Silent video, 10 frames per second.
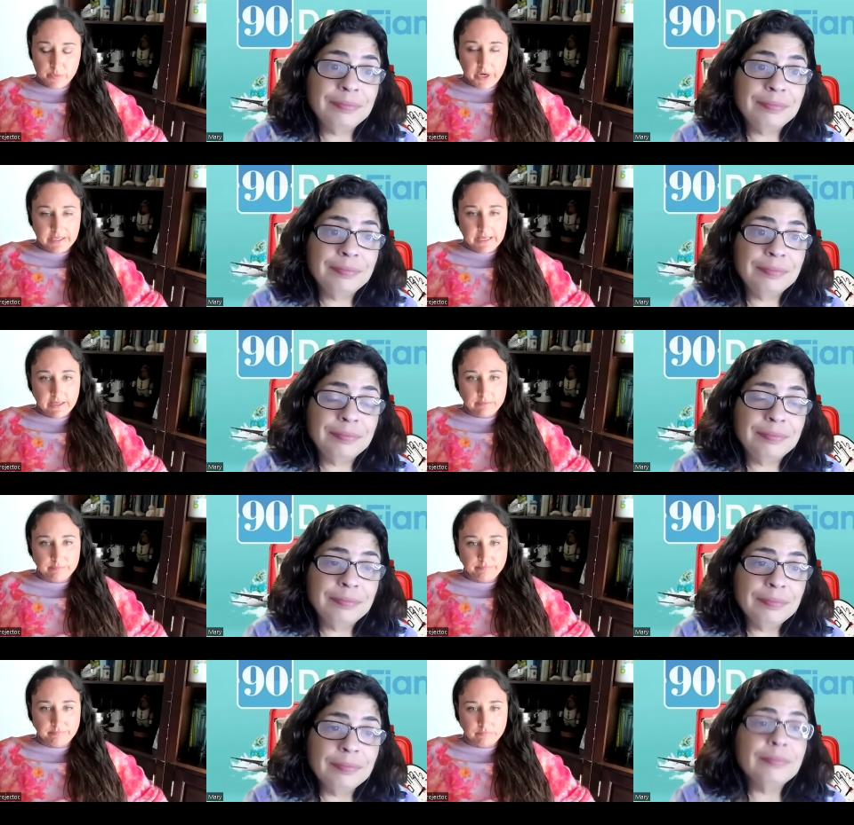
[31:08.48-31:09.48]
Speaker 1: pregnant
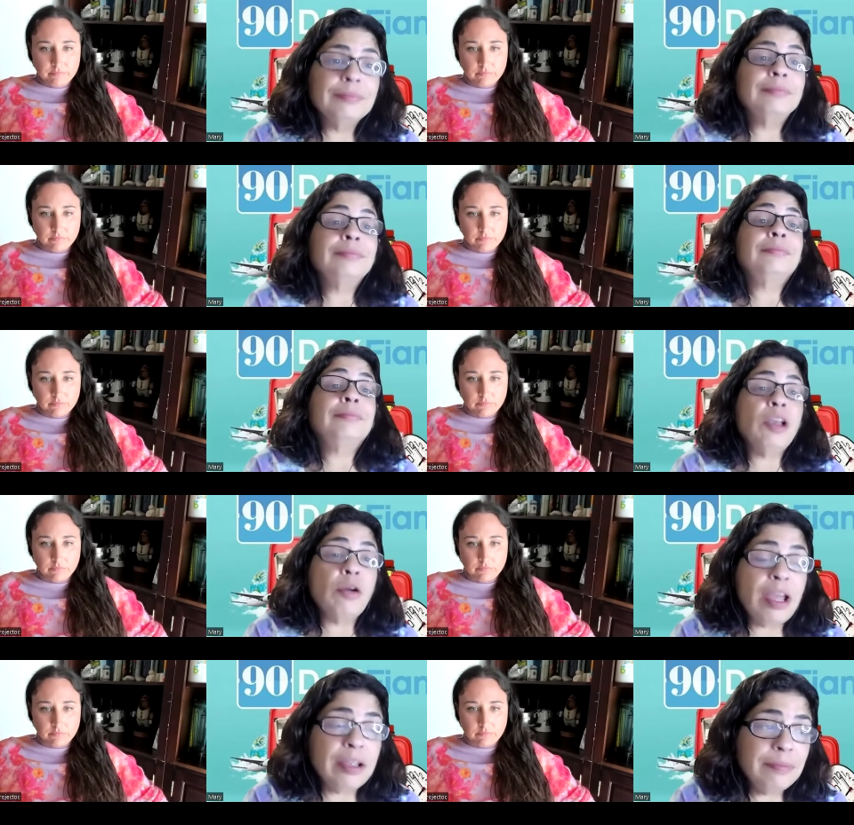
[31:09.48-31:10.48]

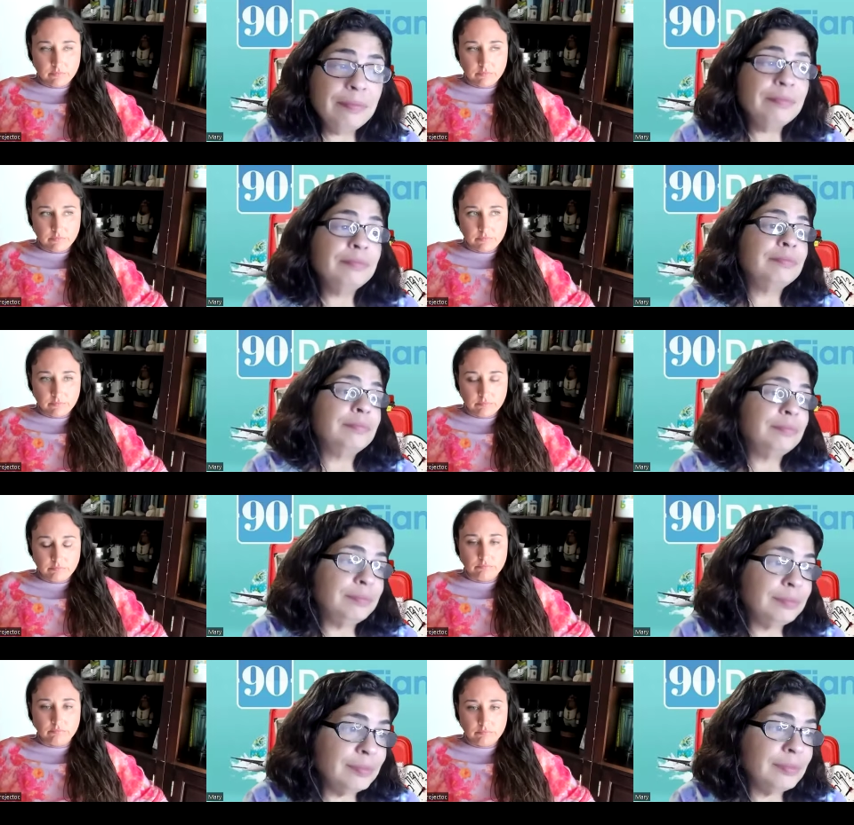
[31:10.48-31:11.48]
okay
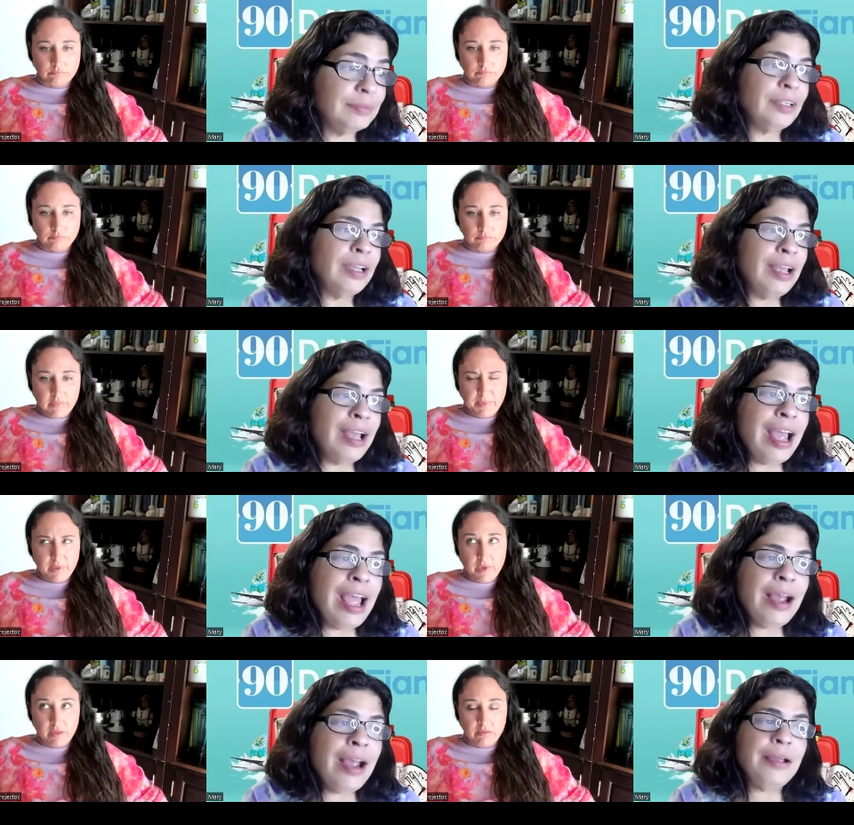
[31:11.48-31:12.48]
maybe a
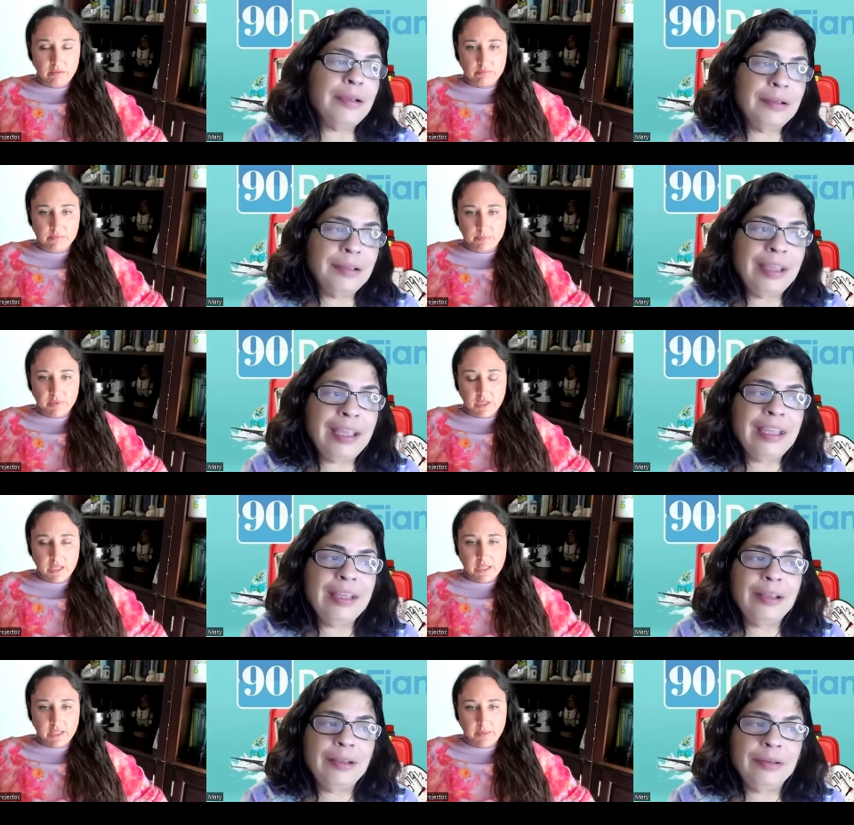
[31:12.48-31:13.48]
month something
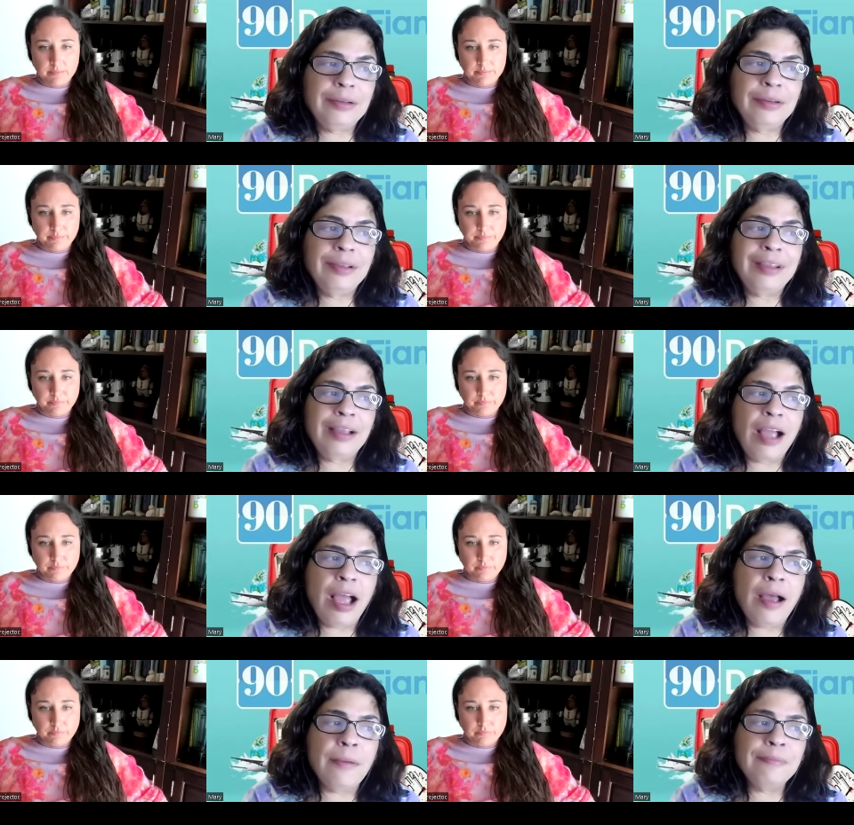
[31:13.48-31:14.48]
like that
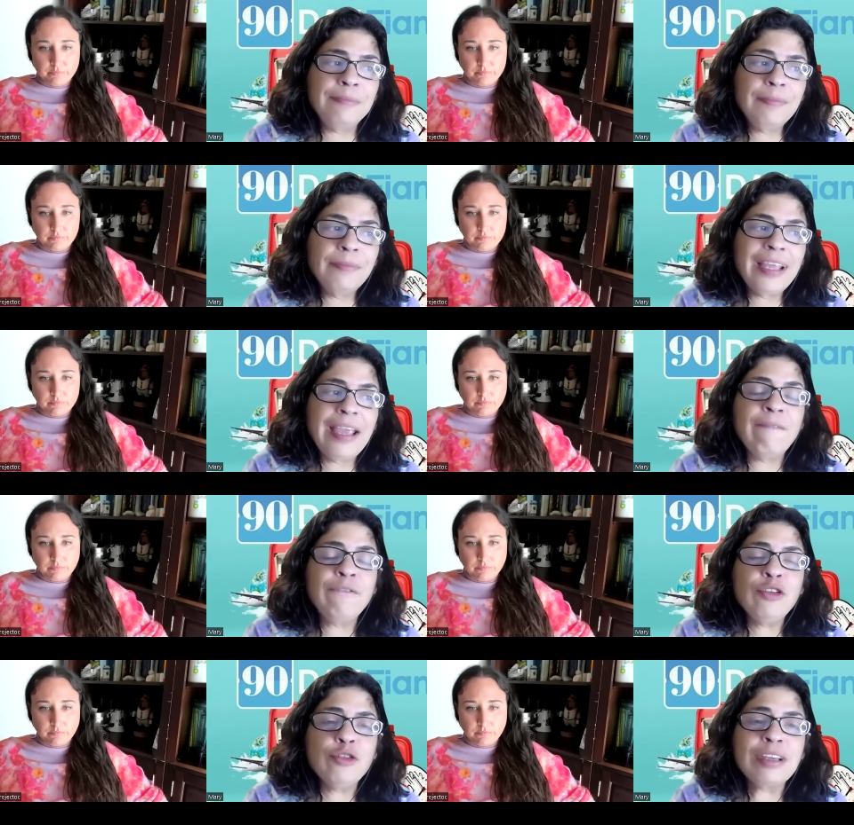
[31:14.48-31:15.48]
Speaker 2: um if
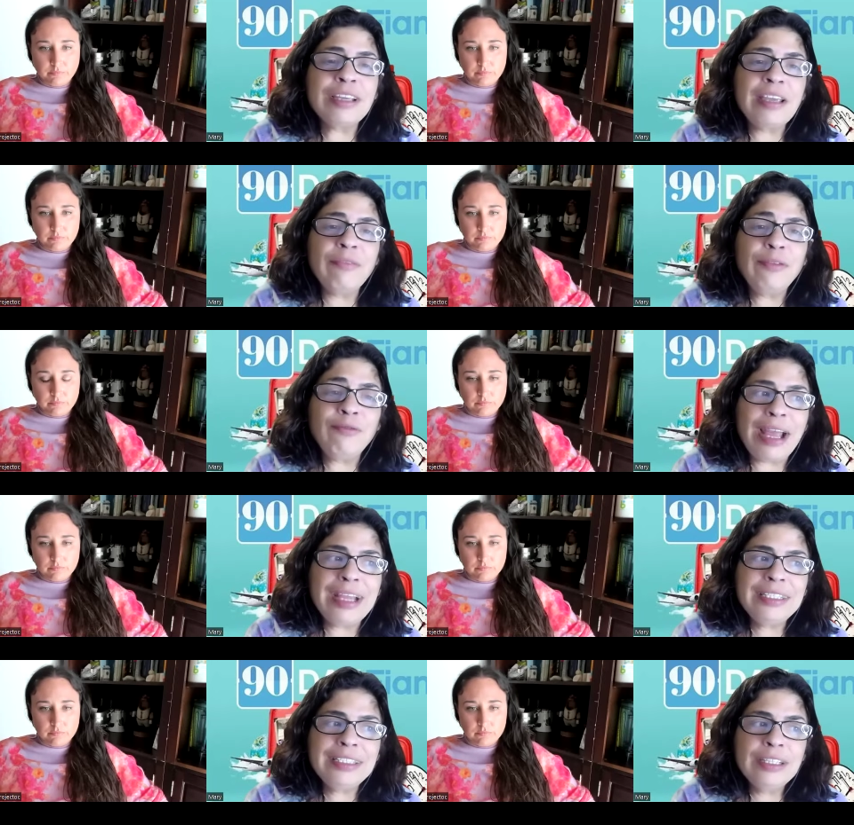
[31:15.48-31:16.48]
you could give
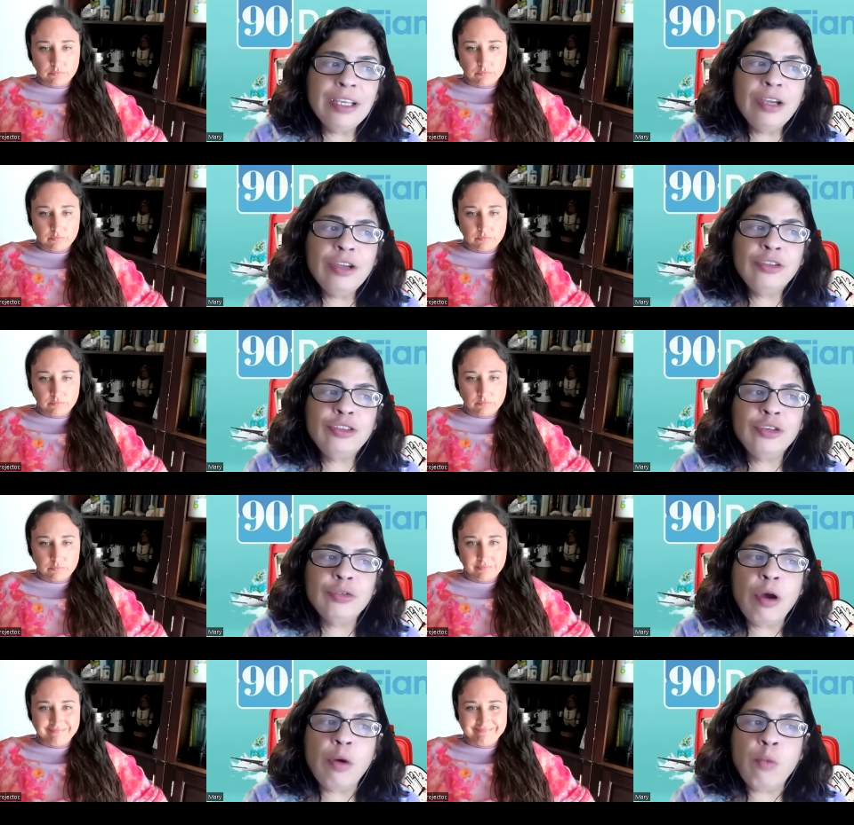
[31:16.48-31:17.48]
advice
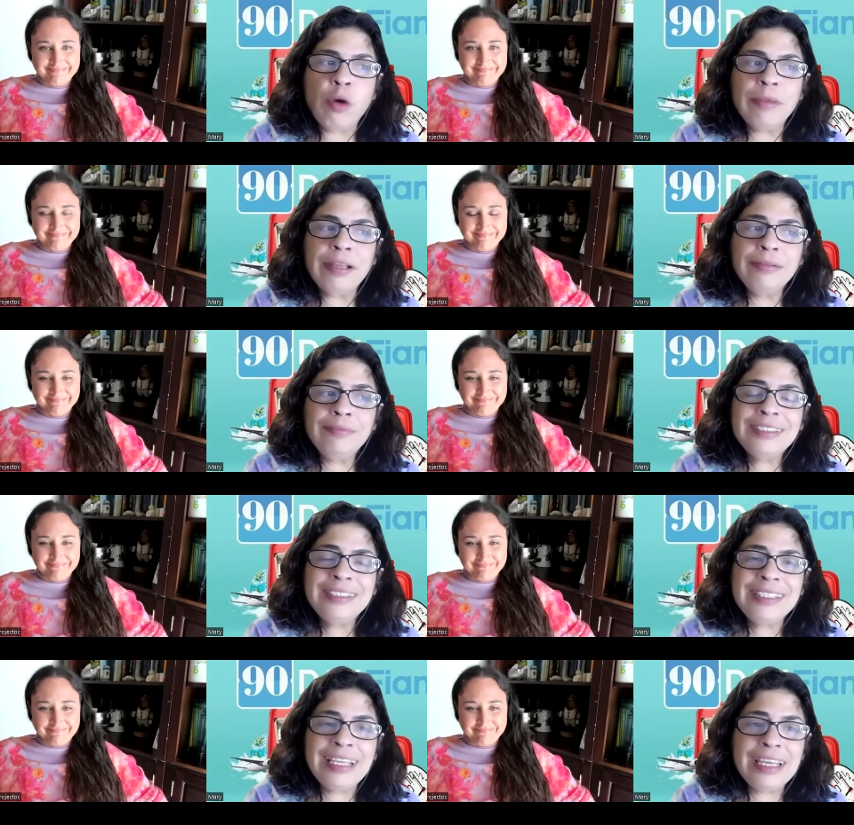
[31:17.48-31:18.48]
to a woman
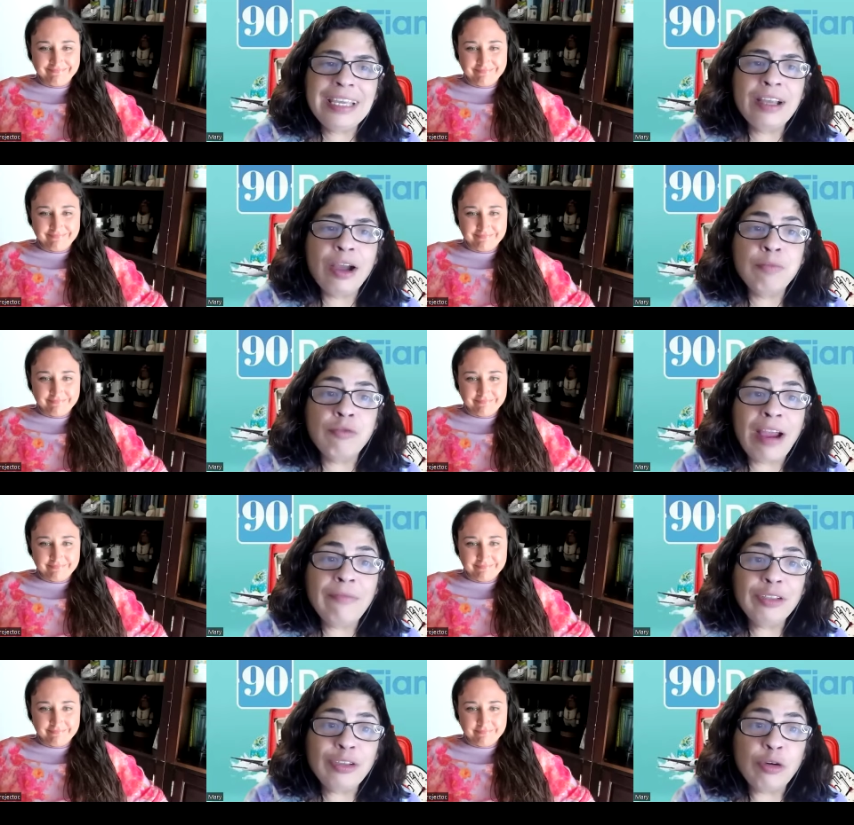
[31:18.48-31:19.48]
seeking a
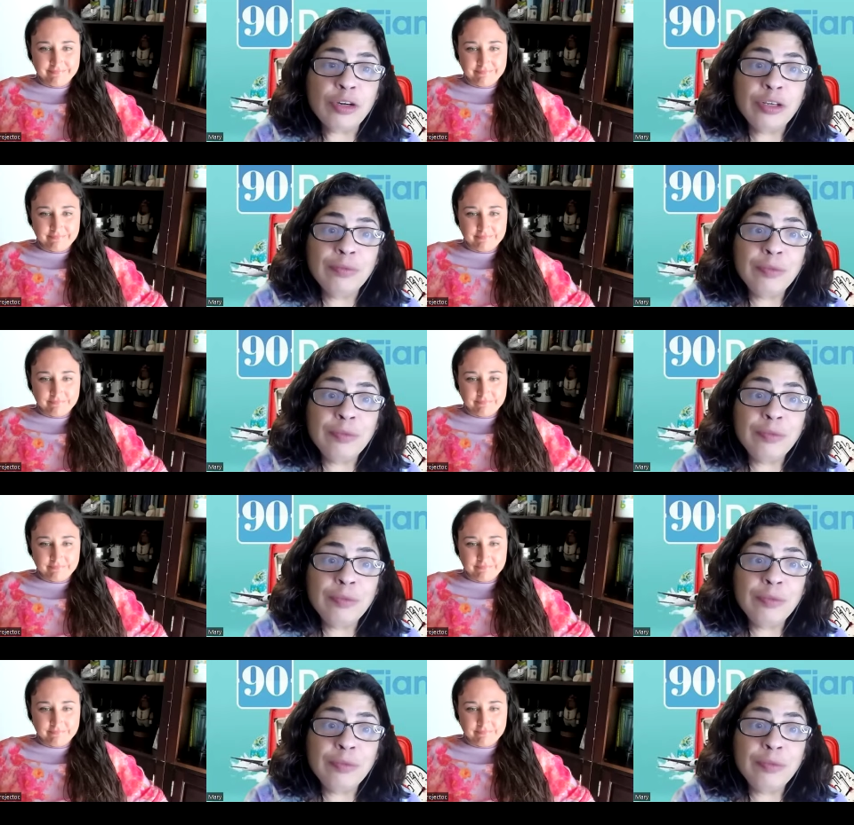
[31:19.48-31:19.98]
private donor